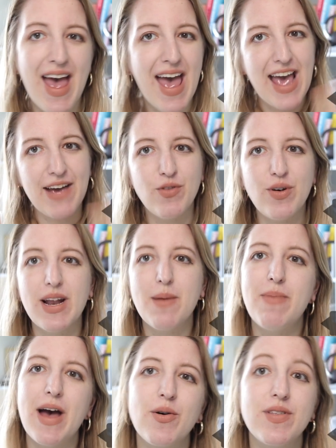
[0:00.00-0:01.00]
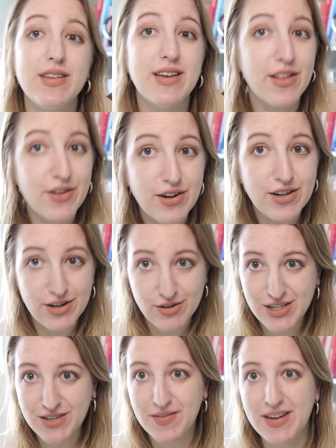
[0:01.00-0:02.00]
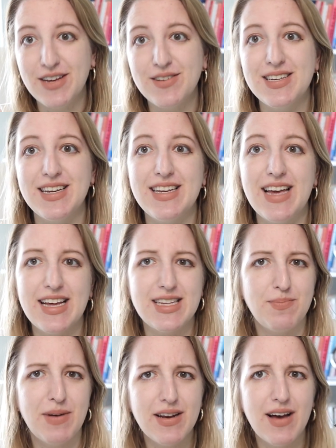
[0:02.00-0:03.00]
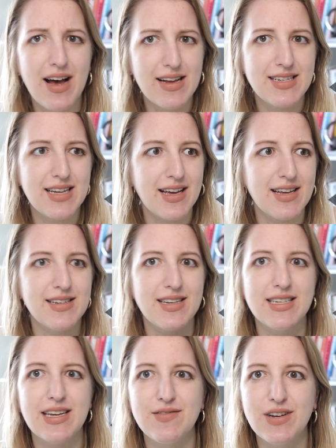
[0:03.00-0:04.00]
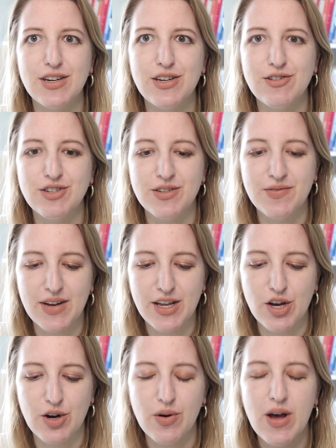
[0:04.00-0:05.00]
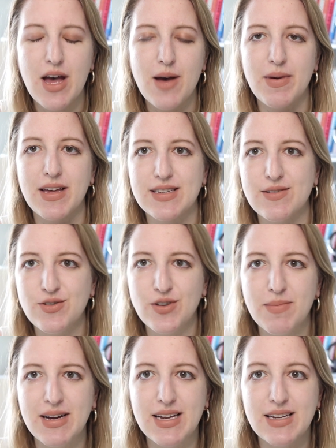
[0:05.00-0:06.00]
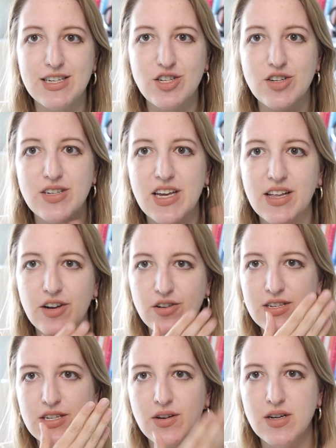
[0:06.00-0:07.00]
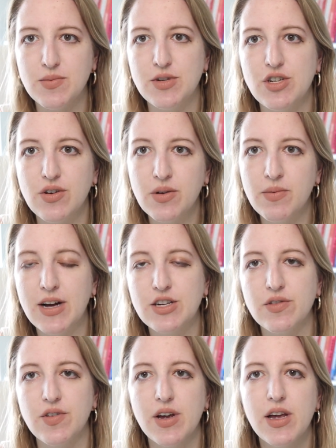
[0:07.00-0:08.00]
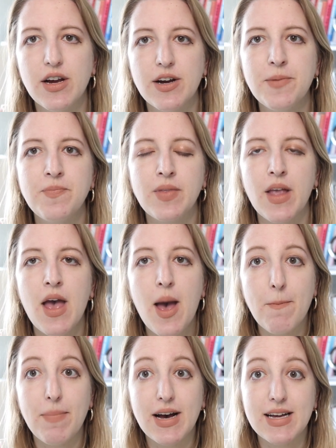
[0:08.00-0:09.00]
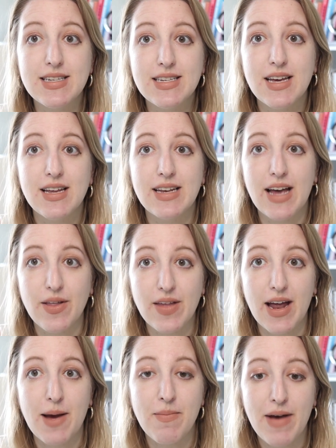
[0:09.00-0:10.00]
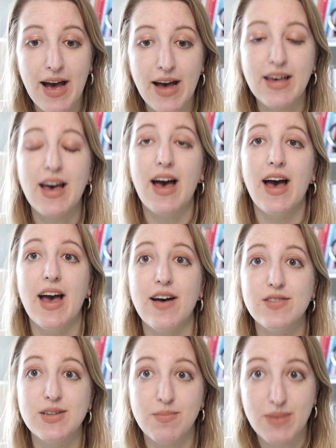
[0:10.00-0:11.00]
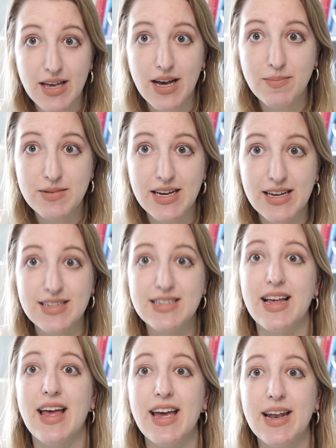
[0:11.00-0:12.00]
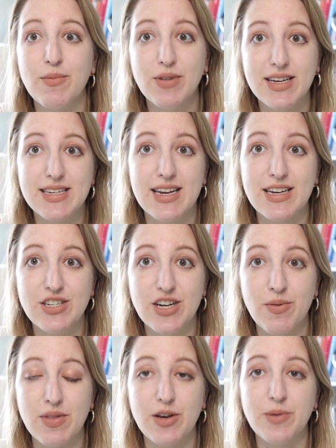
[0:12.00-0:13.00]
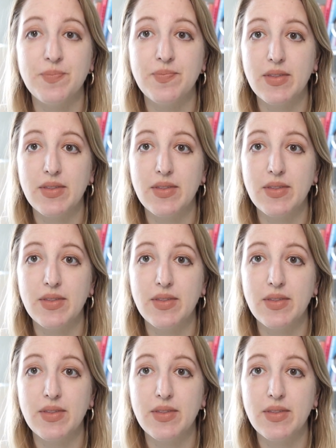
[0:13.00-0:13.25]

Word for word: Hey everyone, I'm back with another Notion video today. It's been a hot second since I've done a Notion video because I was doing my digital declutter series, which you can watch over here. But now that I'm back, I have some big updates and I'm really excited to share with you.